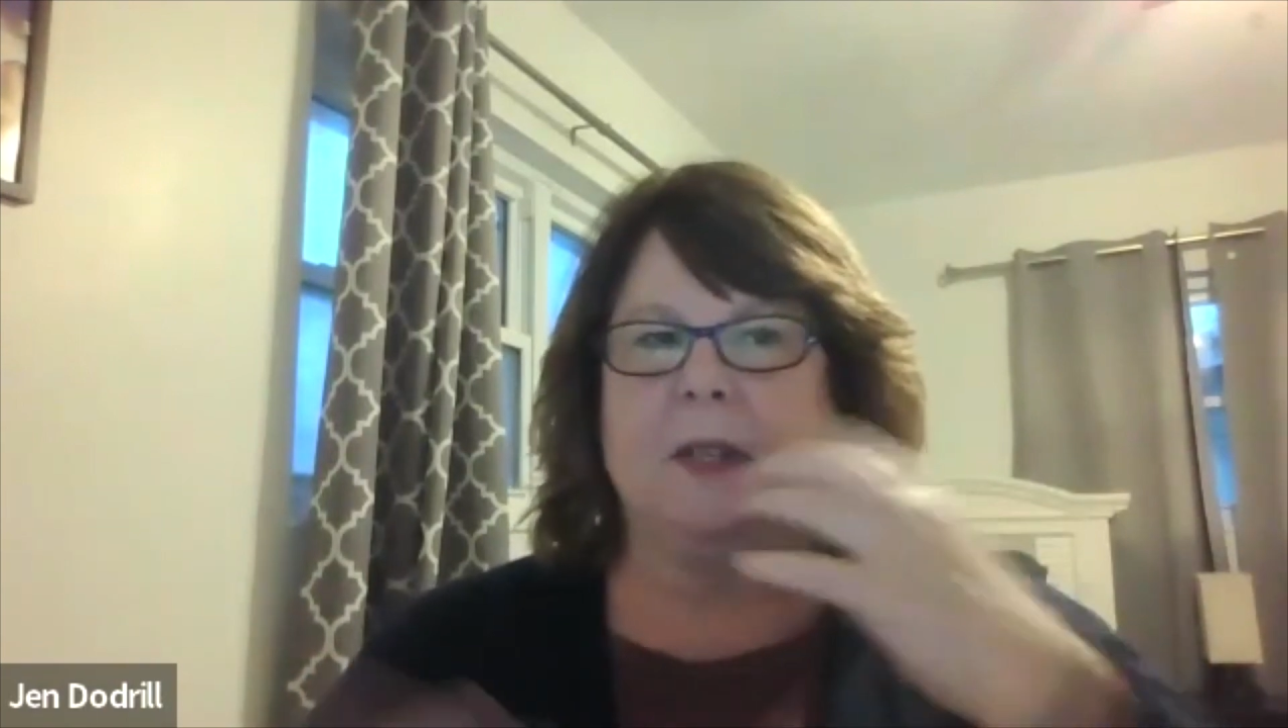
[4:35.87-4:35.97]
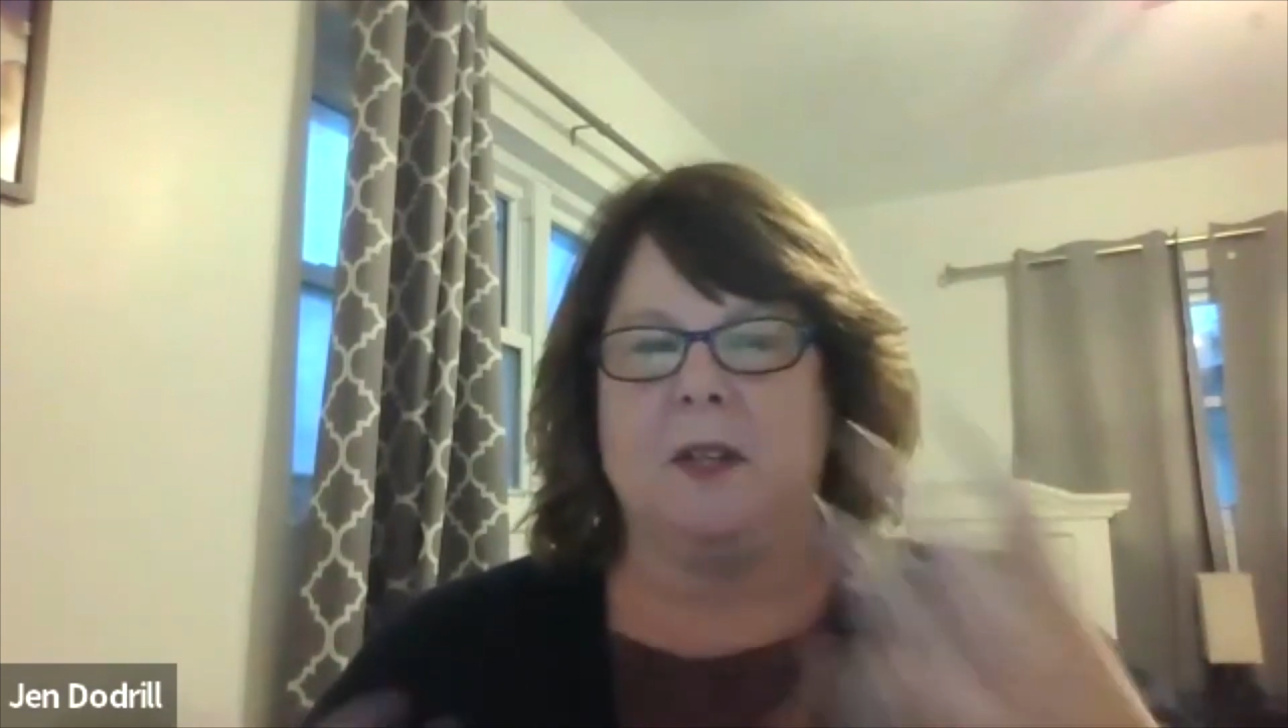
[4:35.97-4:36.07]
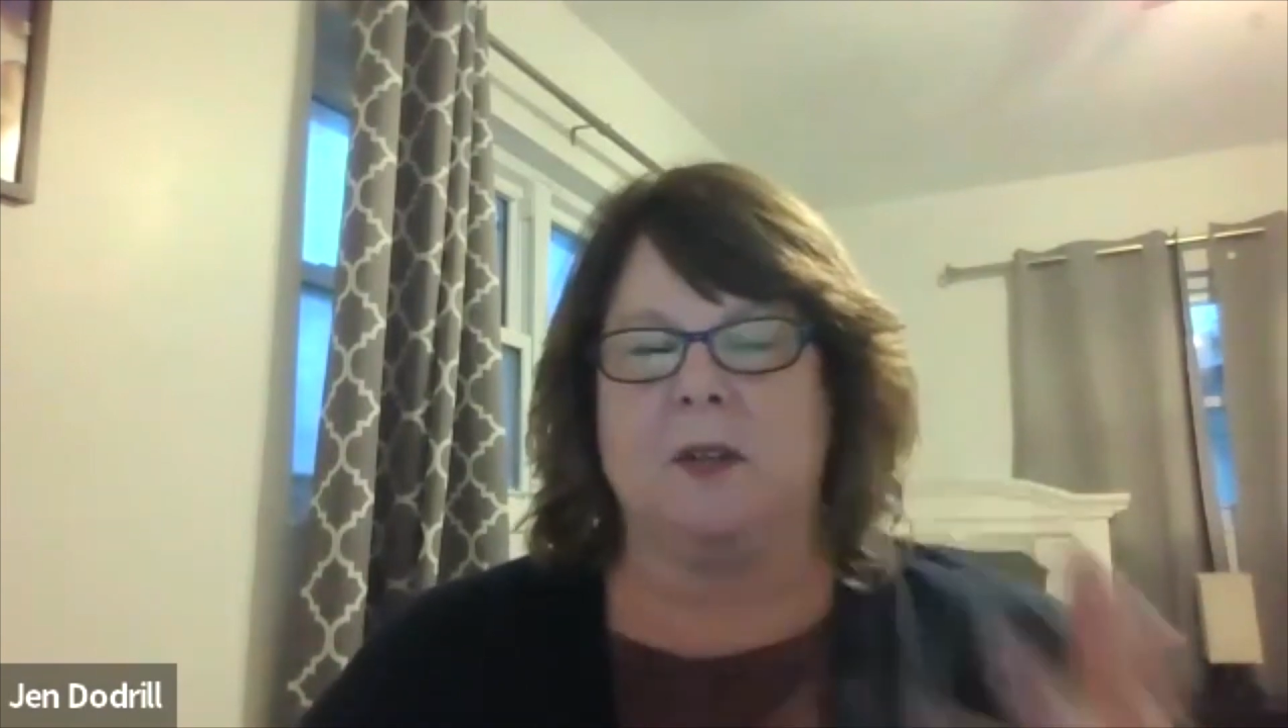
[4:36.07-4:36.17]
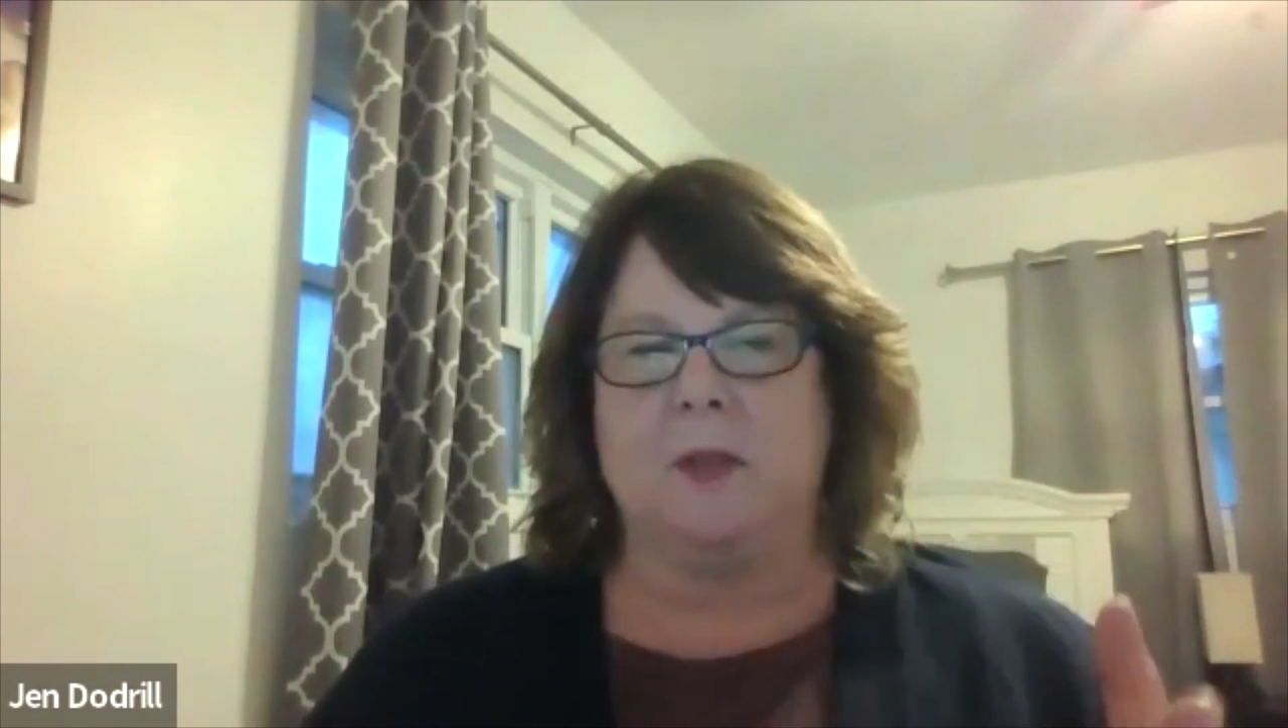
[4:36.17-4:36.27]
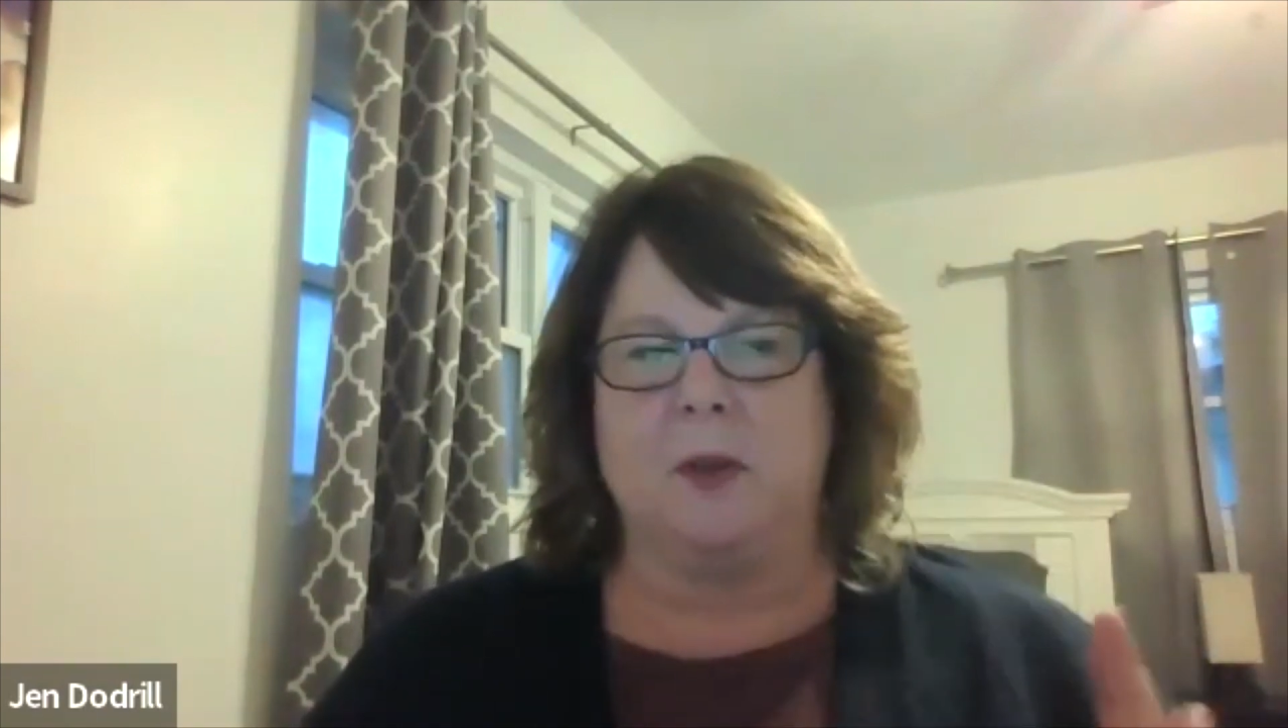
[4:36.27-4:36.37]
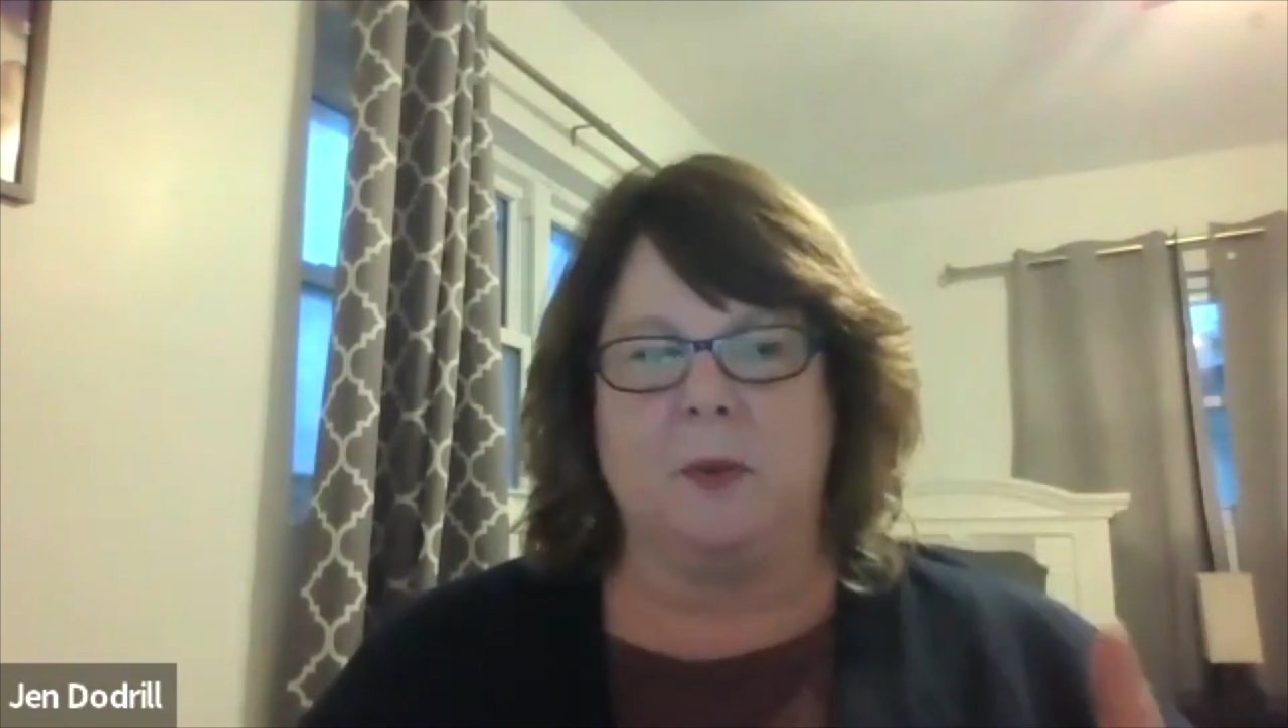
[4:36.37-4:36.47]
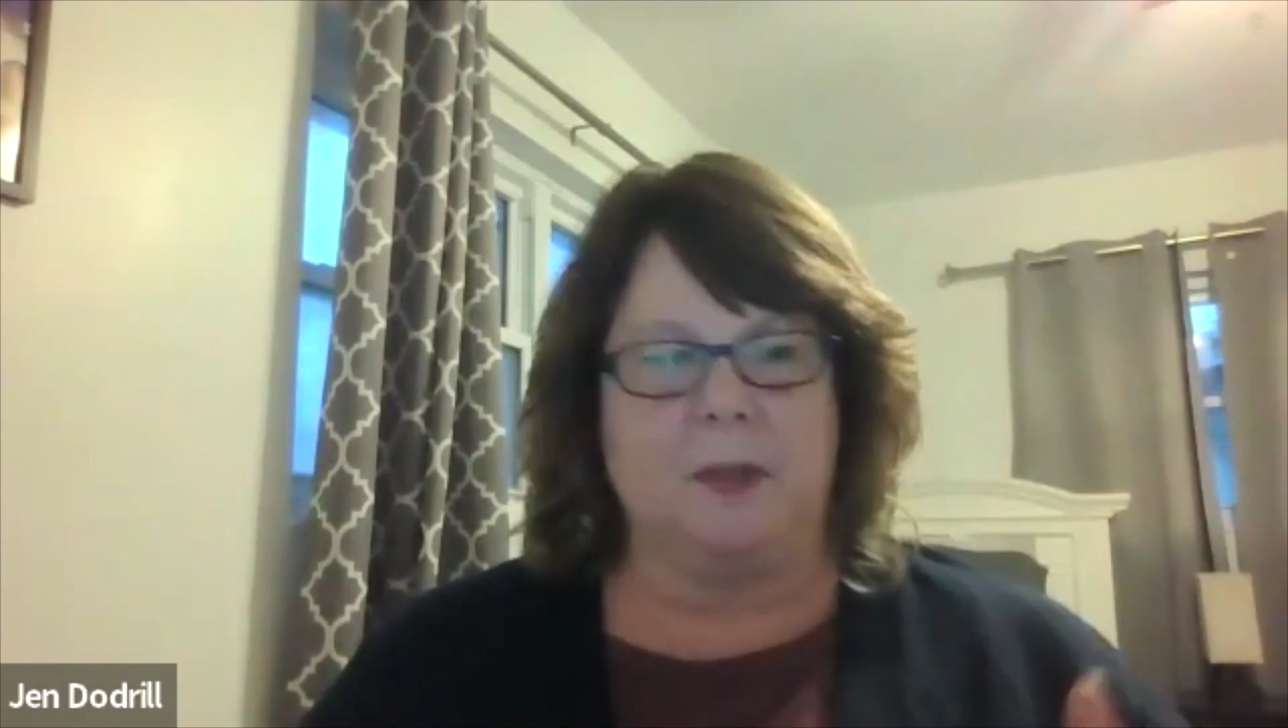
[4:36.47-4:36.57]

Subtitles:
that don't know what